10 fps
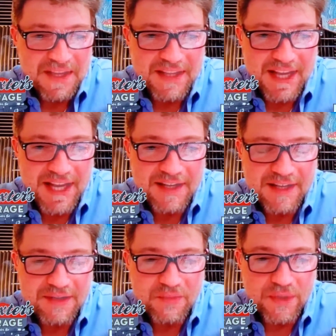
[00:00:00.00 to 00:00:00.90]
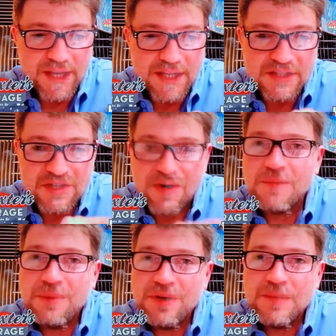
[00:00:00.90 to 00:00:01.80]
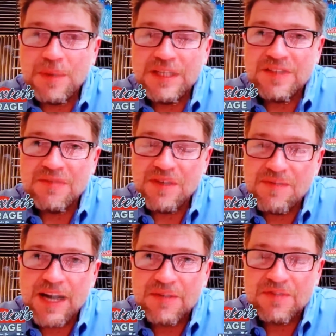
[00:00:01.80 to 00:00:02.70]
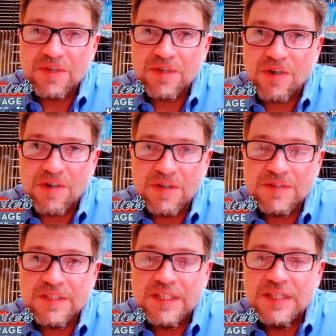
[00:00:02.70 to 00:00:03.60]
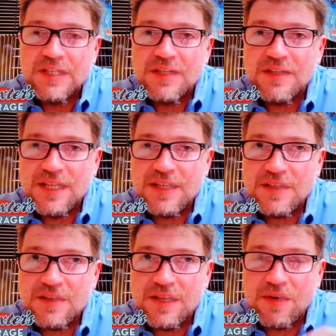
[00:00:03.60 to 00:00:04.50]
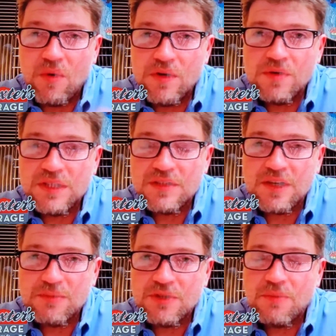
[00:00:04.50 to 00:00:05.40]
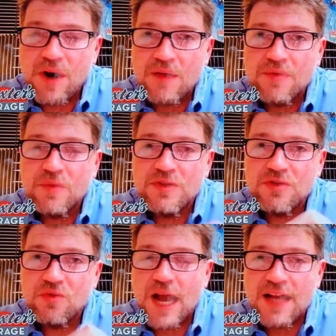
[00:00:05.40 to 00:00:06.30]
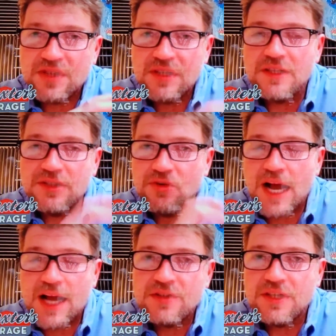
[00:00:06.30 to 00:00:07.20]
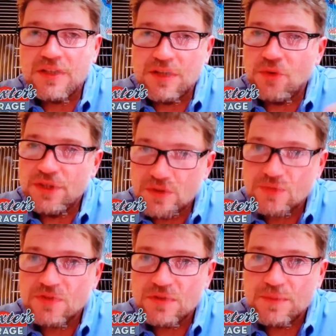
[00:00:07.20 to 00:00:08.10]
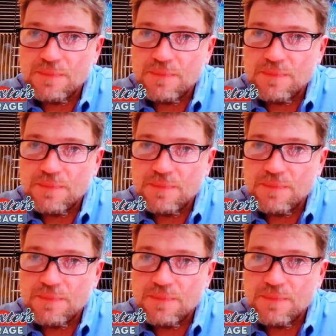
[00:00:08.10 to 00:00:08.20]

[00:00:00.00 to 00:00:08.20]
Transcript: that when they started putting PCV valves on cars, then the oil consumption problem was drastically reduced.